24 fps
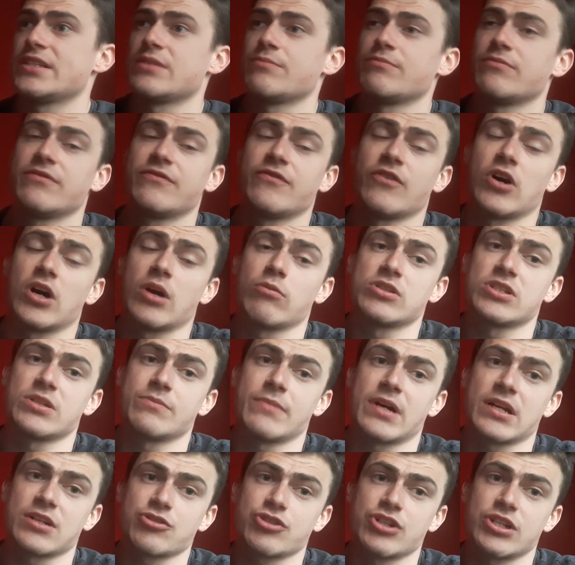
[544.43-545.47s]
And before he was at
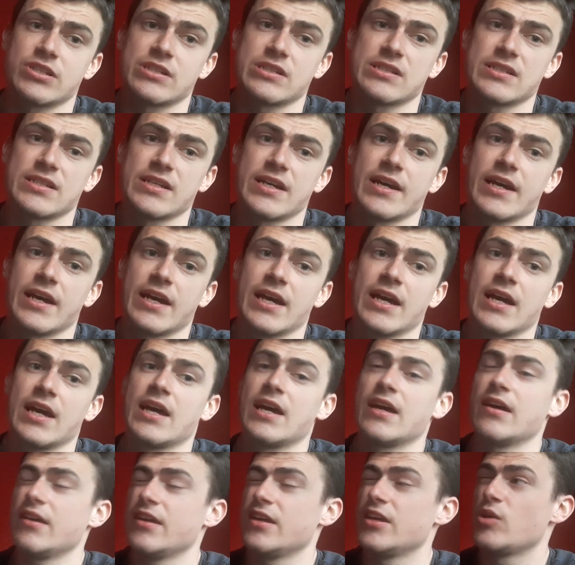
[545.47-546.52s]
Manchester City,
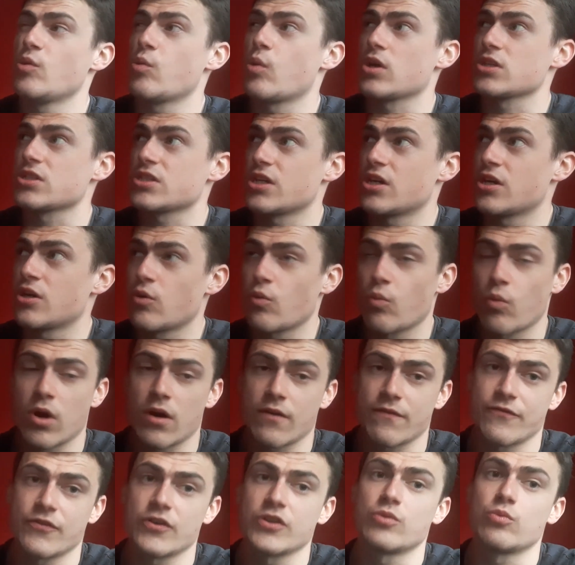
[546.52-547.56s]
he was at
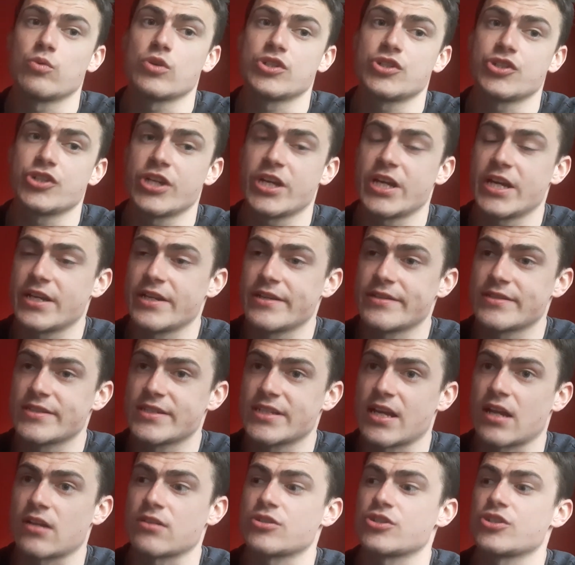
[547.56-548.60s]
Watford, was Jadon
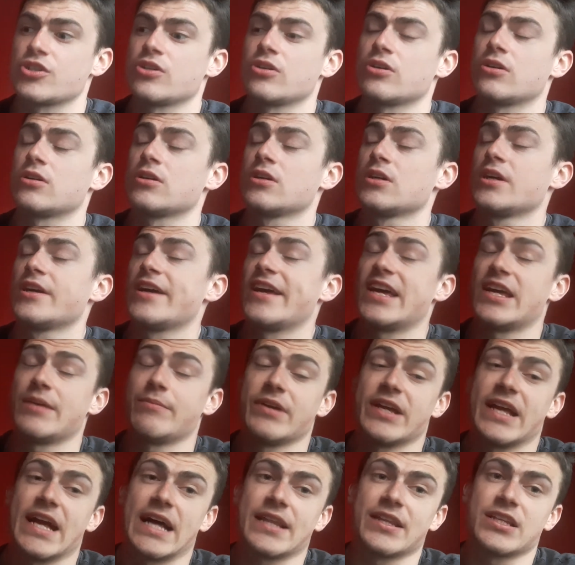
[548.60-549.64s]
Sancho. He
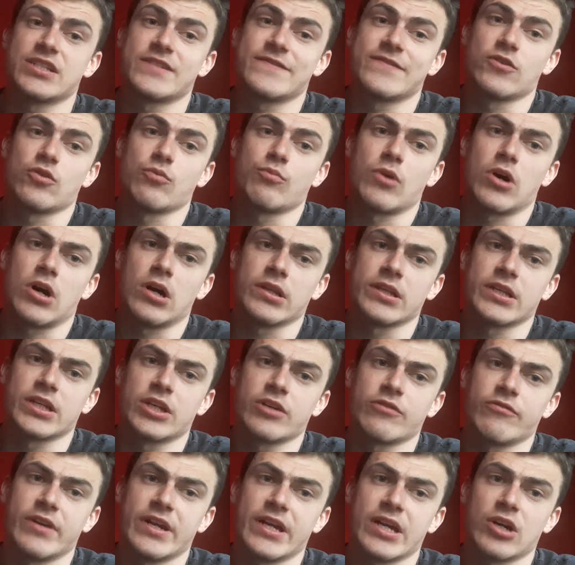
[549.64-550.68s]
began his footballing
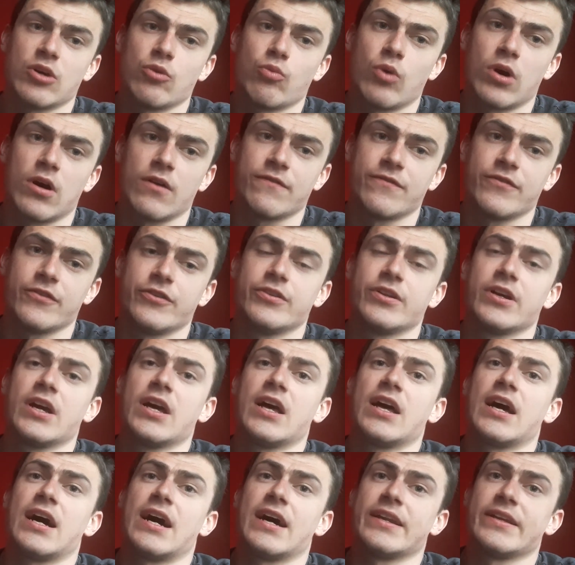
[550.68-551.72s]
career at Watford,
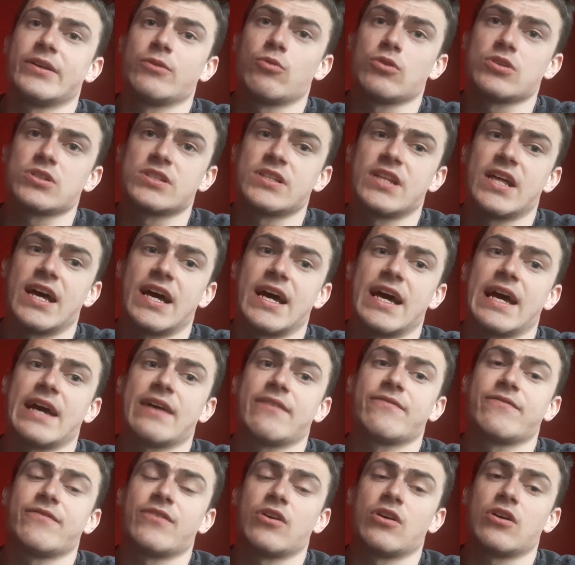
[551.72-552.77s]
and he was there
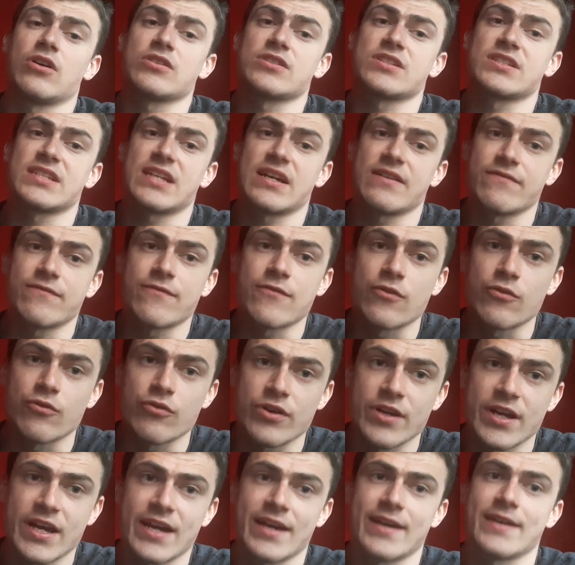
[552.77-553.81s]
for several
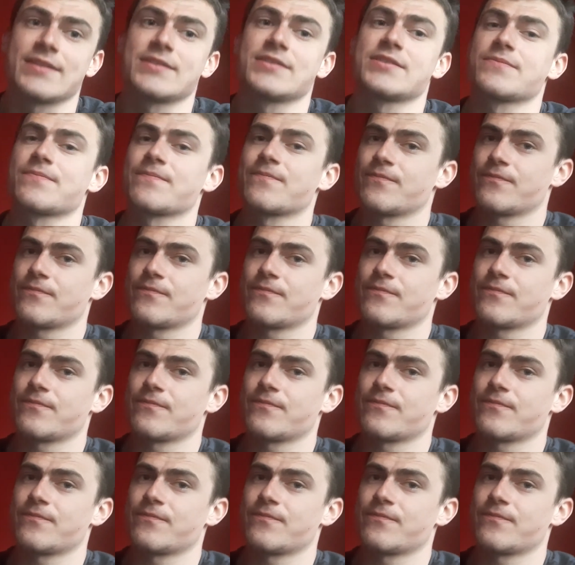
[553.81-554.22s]
years.